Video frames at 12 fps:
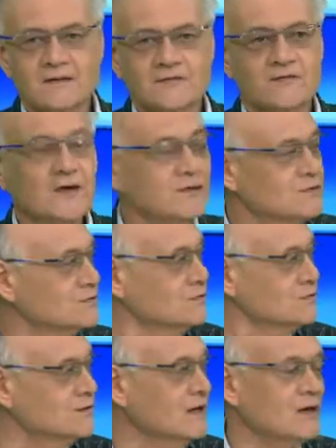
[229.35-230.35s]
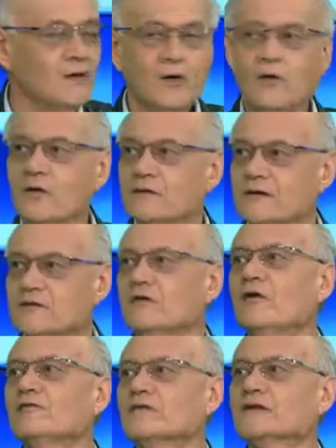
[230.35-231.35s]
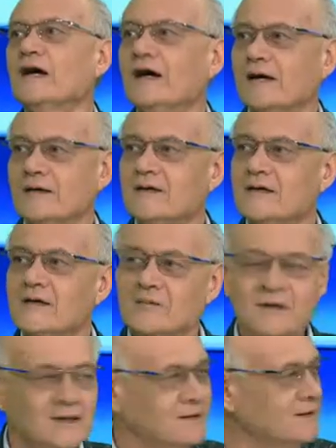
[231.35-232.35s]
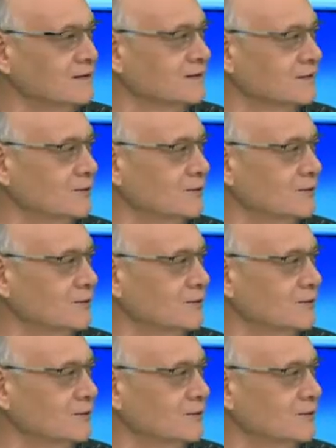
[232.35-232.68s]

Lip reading: functions are all on the soft side, meaning